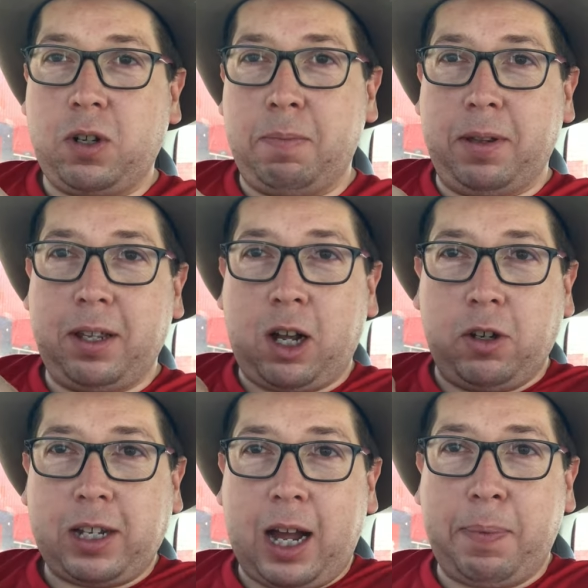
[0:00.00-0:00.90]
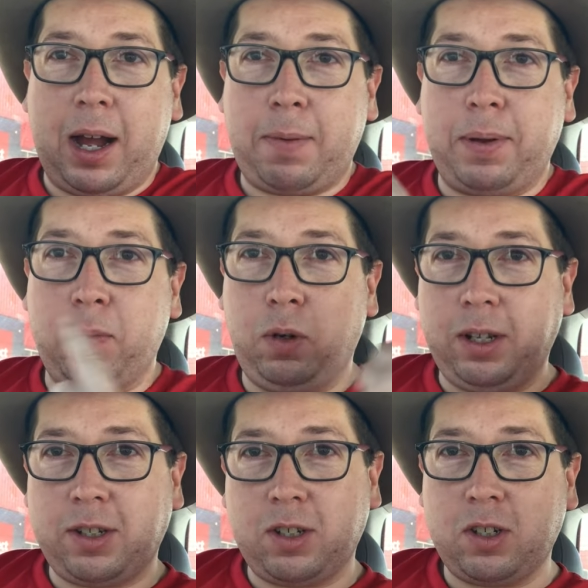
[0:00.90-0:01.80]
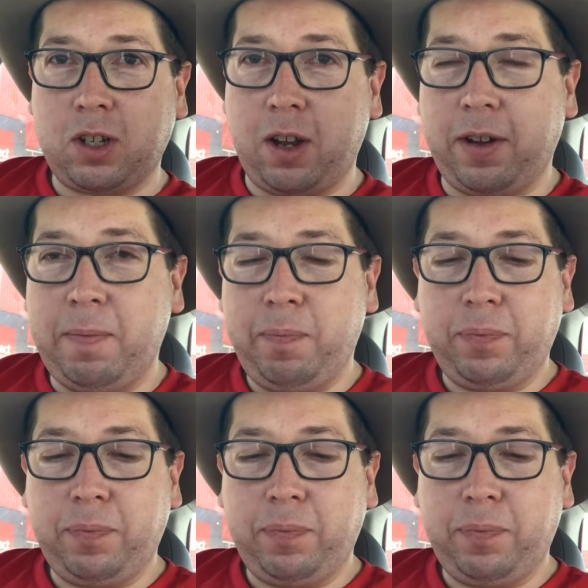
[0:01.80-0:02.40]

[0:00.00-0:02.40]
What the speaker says: I'm in the Coles car park, but Woolies is just over.